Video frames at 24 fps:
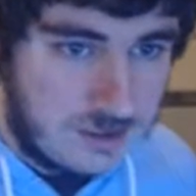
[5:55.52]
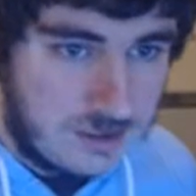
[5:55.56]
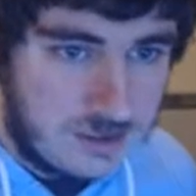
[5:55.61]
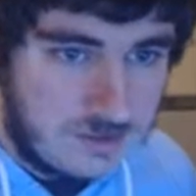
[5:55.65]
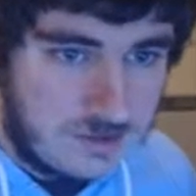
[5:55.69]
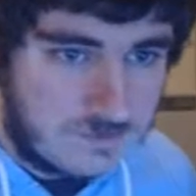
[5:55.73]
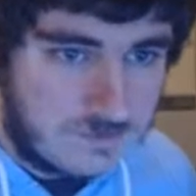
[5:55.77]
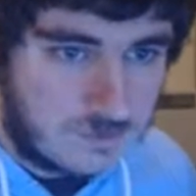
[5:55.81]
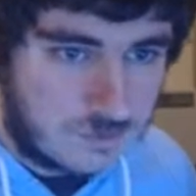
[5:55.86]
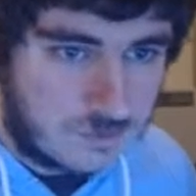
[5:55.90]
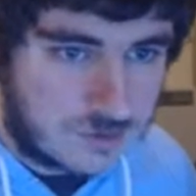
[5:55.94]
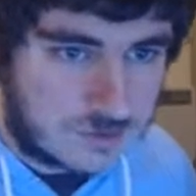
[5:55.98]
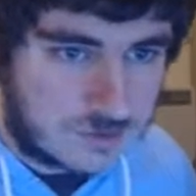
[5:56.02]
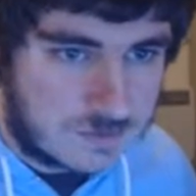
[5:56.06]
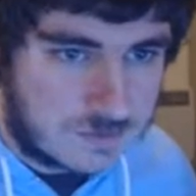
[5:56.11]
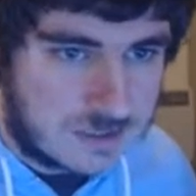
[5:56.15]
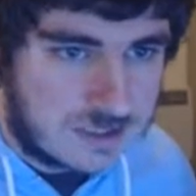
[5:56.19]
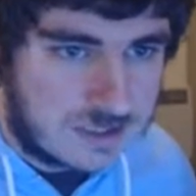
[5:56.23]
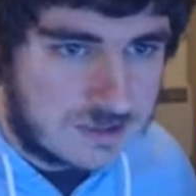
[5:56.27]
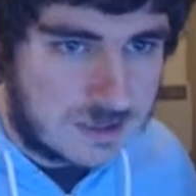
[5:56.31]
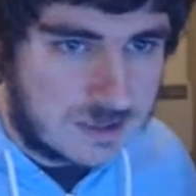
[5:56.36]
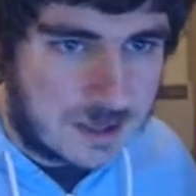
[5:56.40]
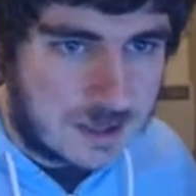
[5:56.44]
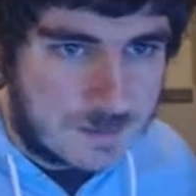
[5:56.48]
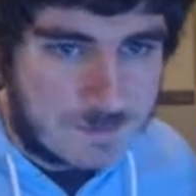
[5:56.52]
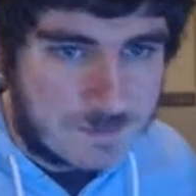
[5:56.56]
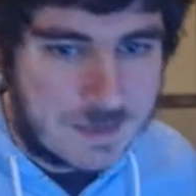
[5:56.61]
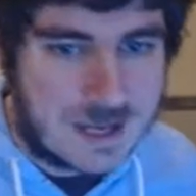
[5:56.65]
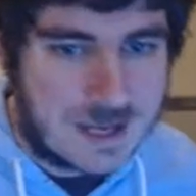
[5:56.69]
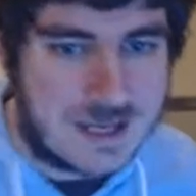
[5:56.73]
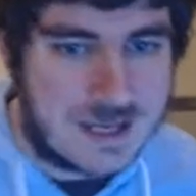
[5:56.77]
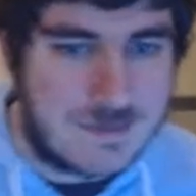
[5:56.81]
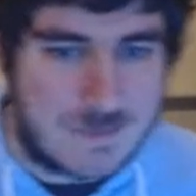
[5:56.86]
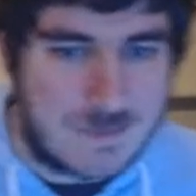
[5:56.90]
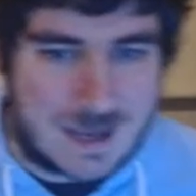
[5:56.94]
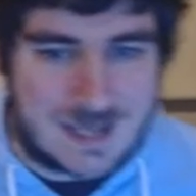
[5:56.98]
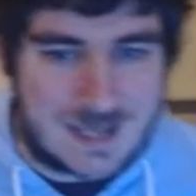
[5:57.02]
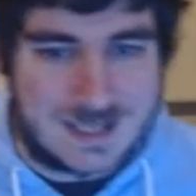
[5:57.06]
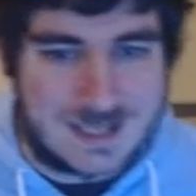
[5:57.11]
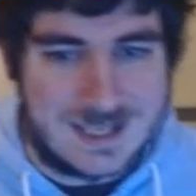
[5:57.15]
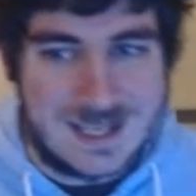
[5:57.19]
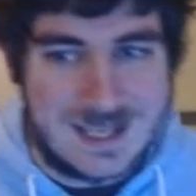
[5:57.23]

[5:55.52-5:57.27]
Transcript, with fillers: full speed payback.